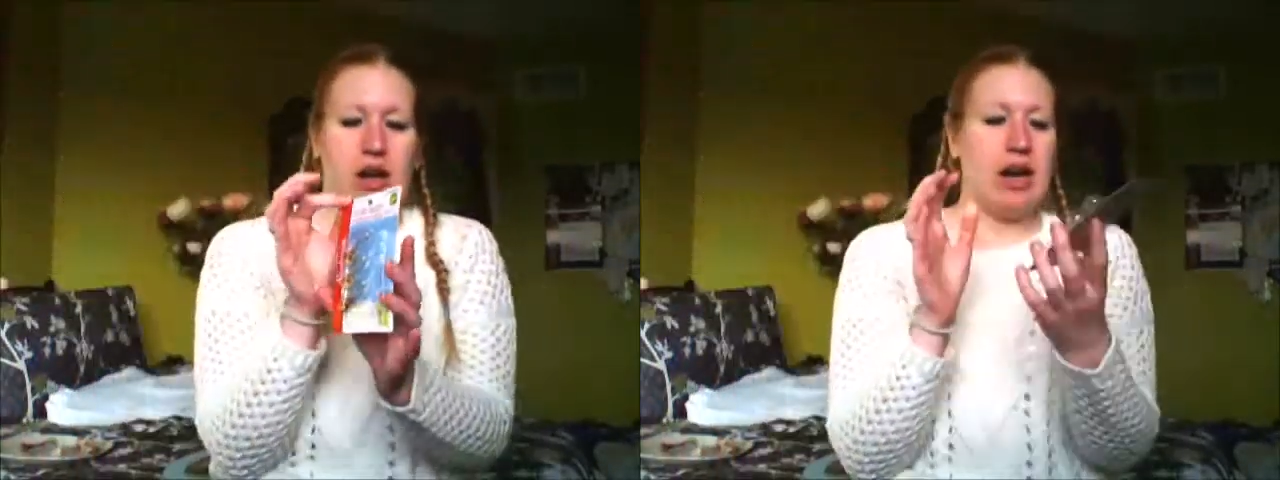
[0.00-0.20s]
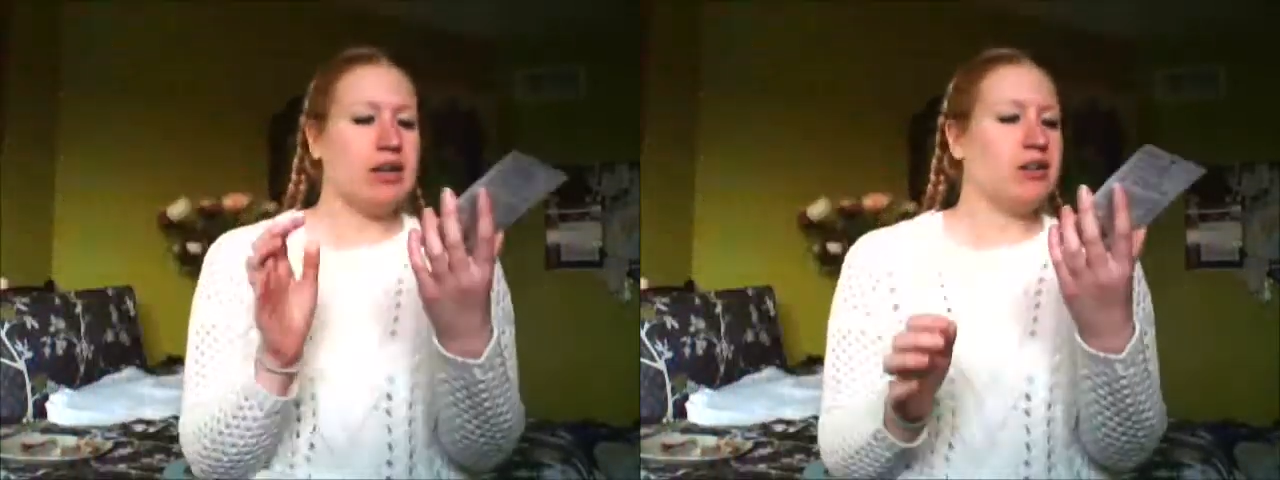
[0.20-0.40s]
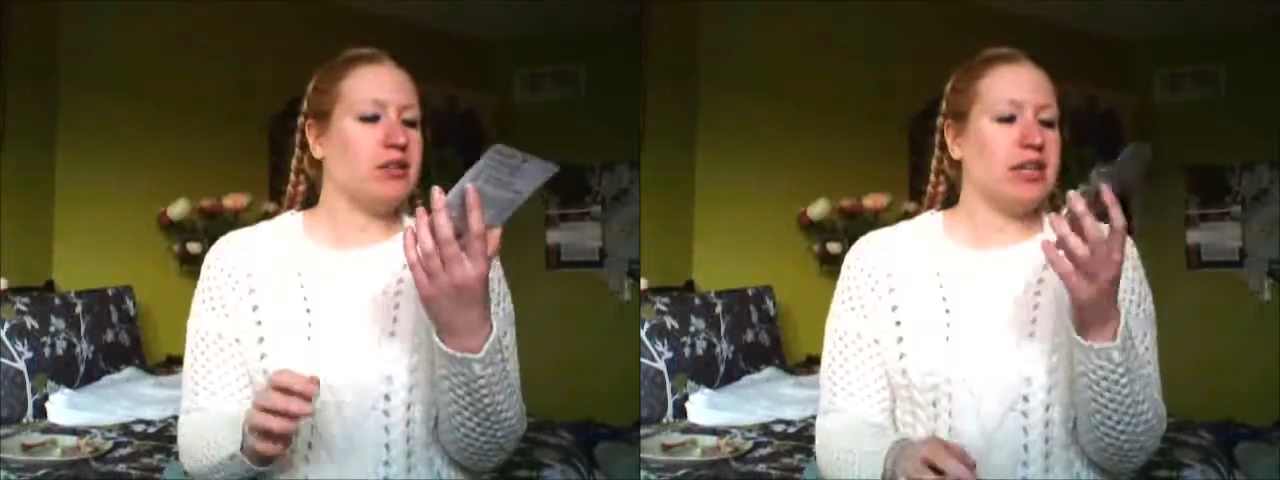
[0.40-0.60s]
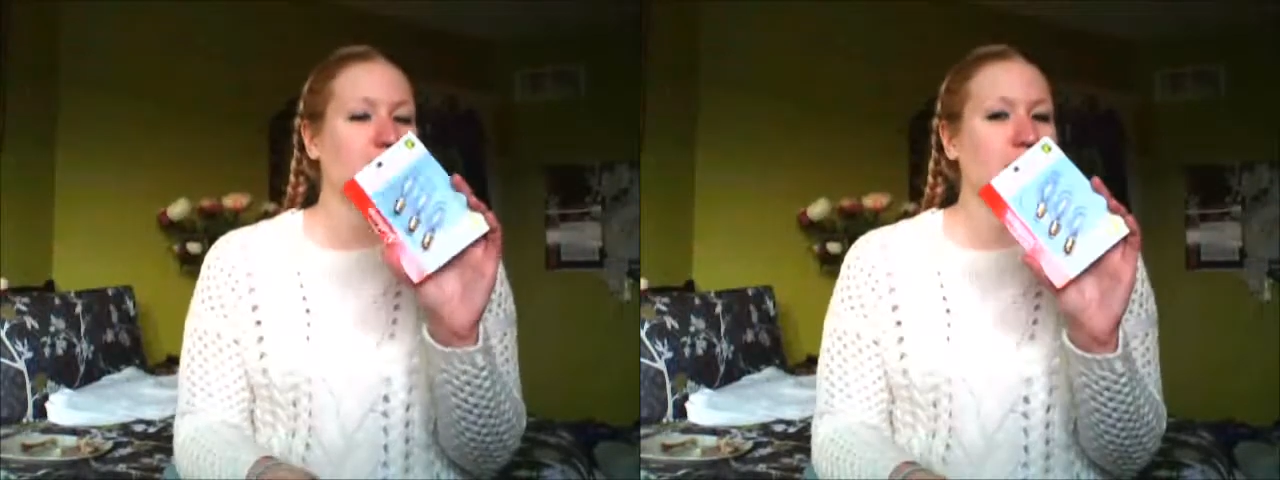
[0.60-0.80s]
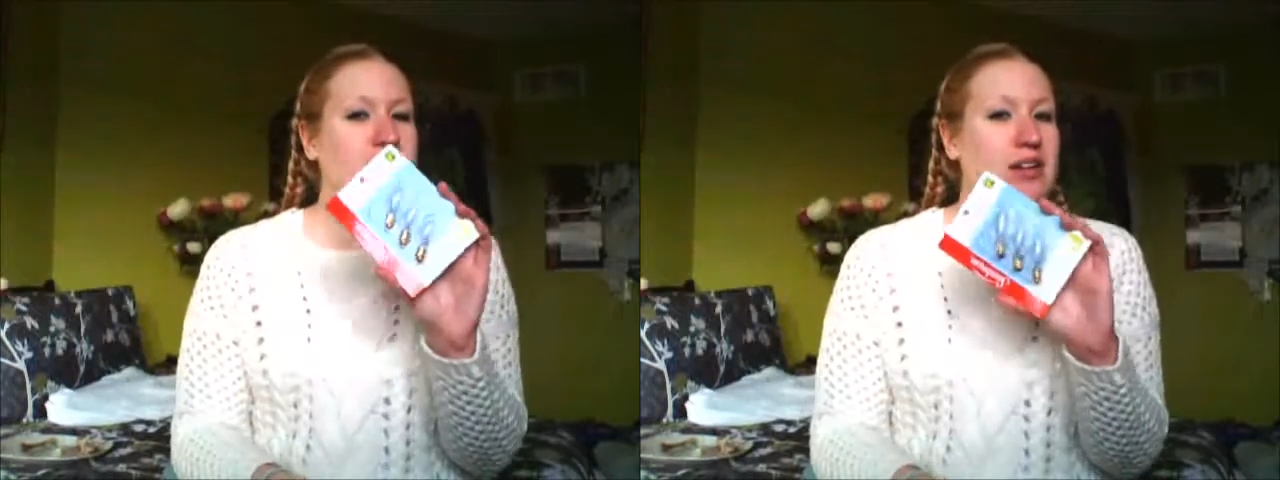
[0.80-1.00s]
I don't like
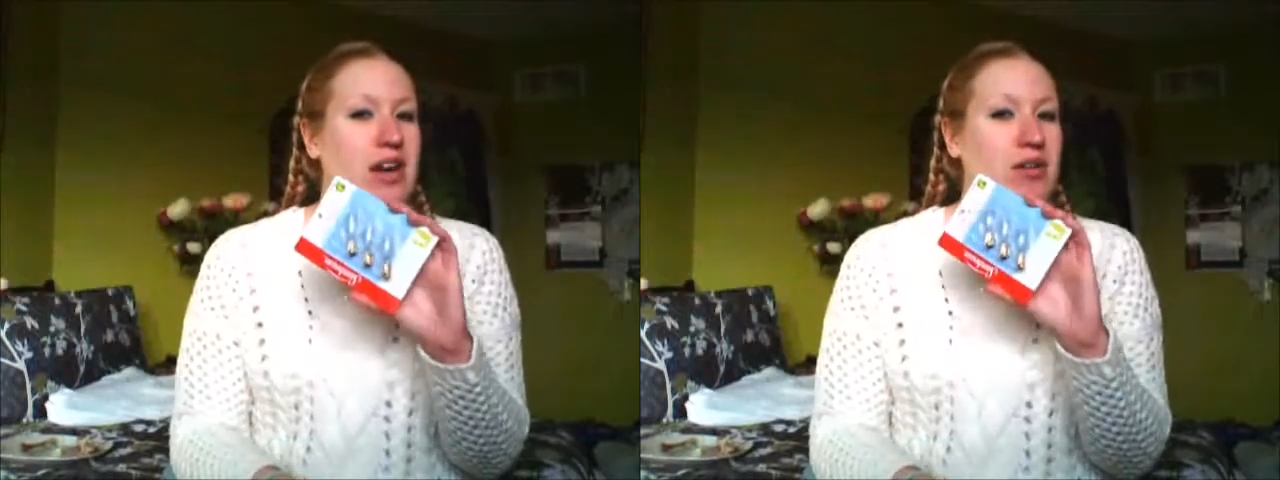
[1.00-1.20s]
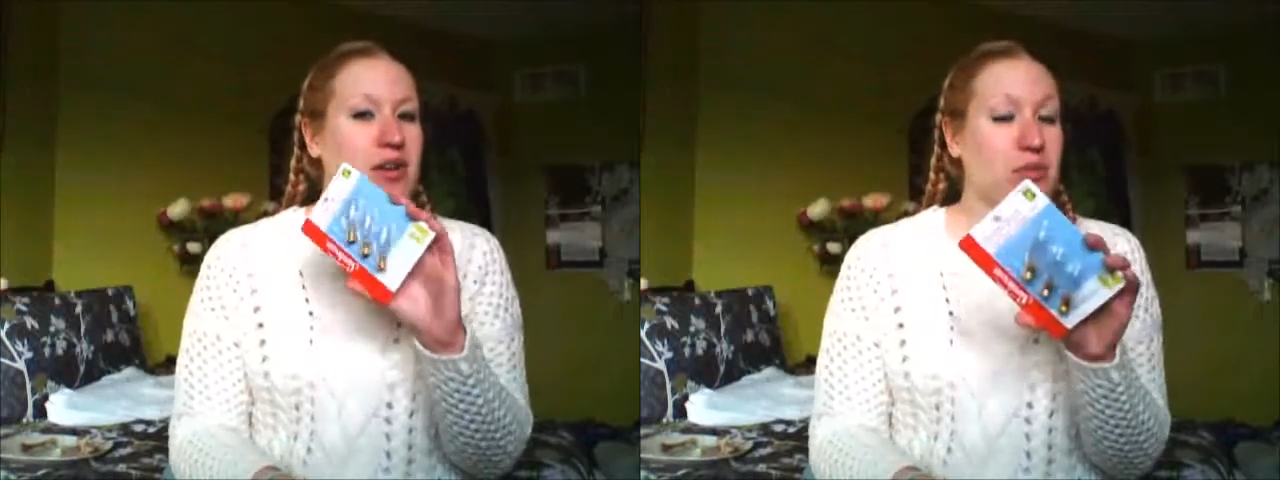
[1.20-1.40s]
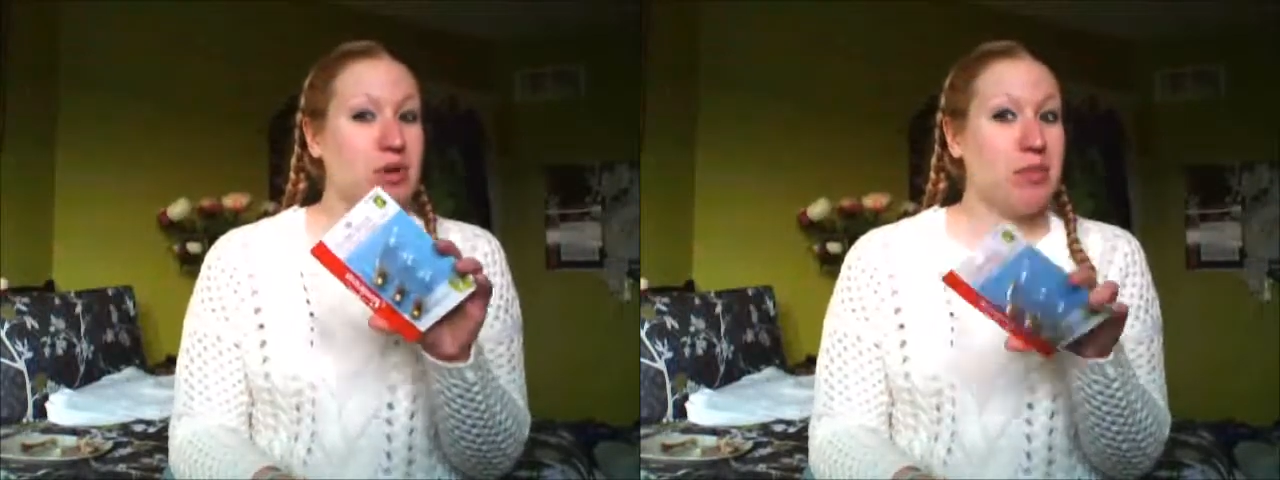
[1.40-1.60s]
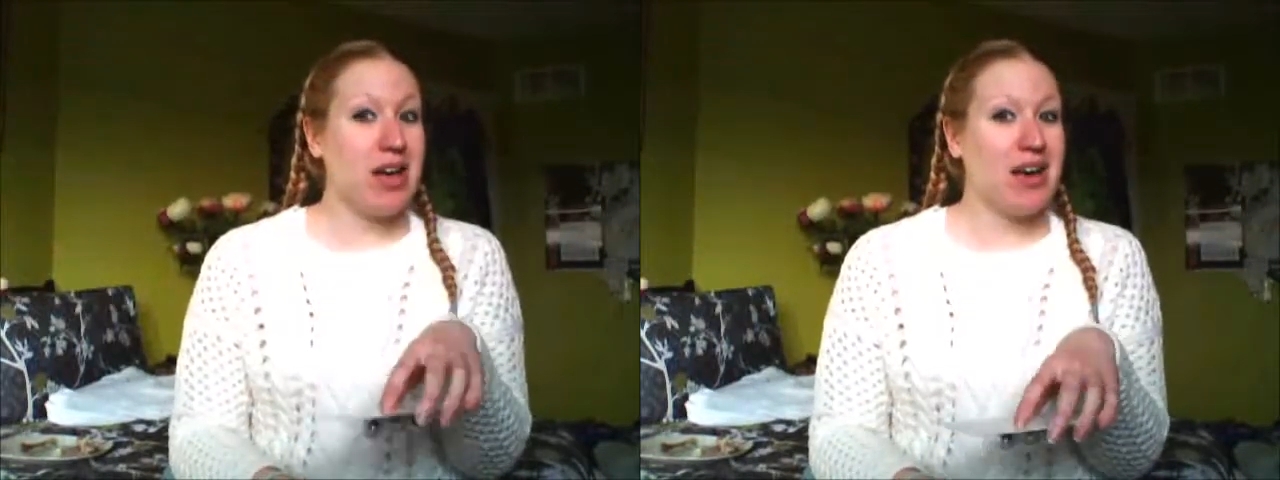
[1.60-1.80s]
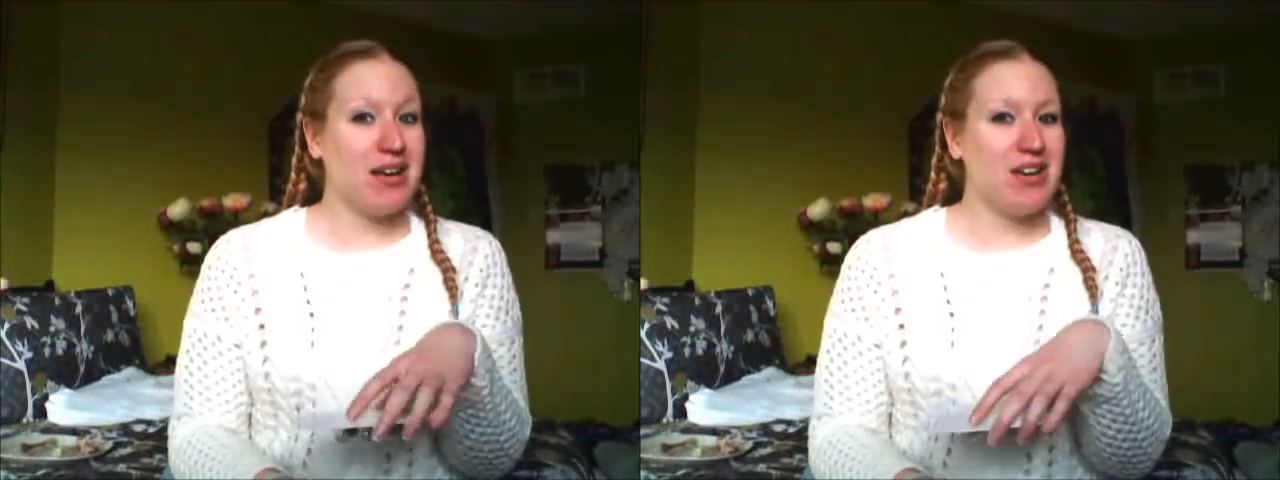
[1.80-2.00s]
that they're now in a three
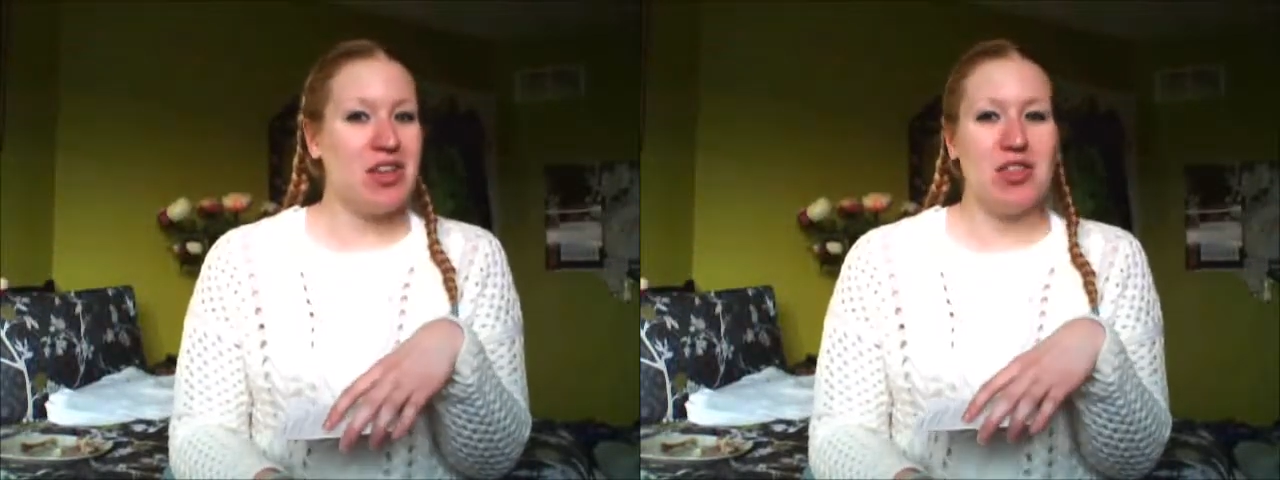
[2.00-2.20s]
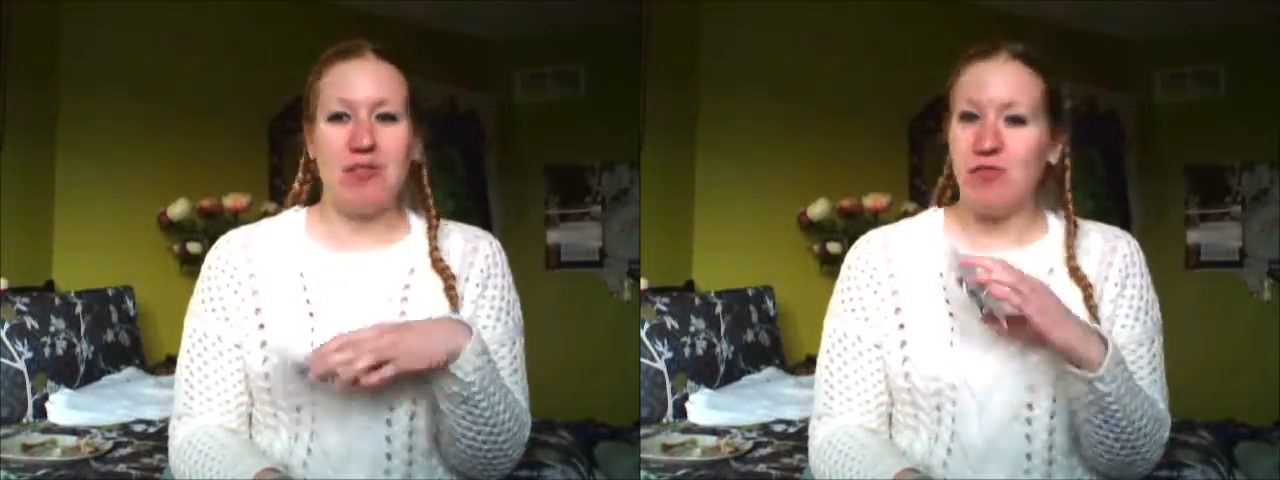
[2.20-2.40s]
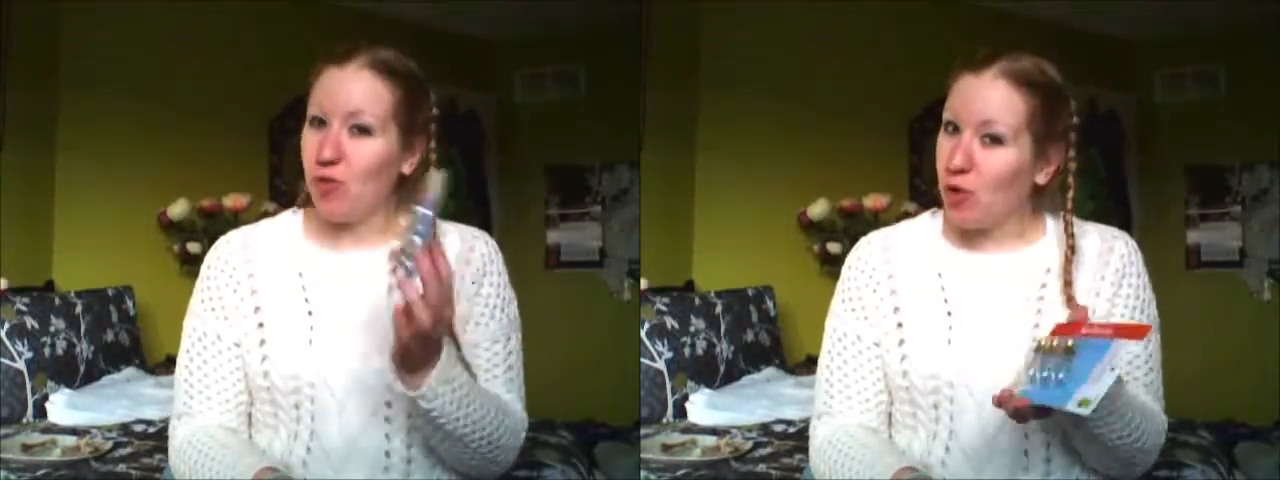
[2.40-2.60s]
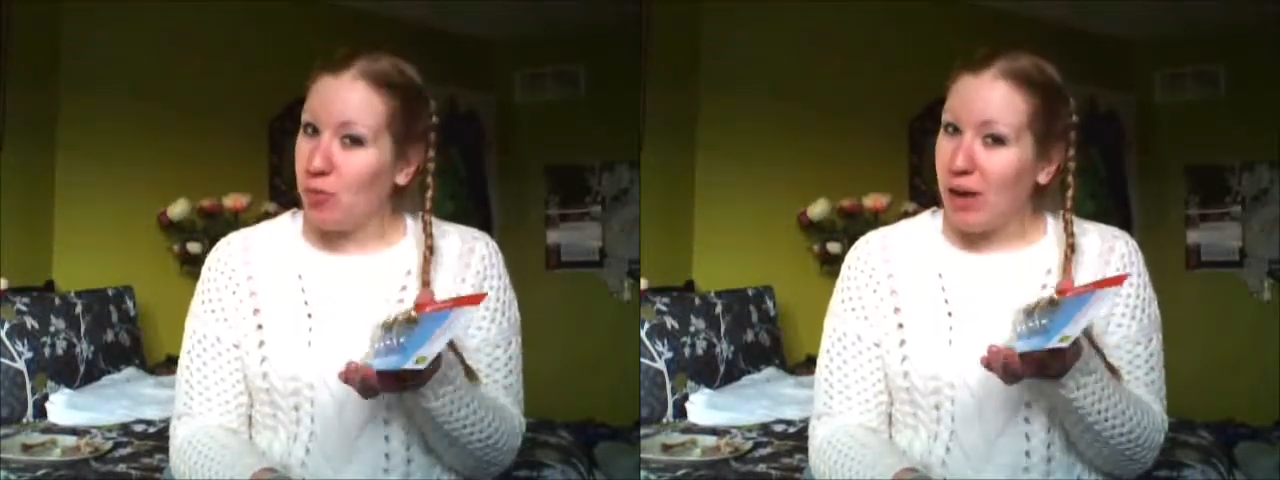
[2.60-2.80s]
pack and not in the four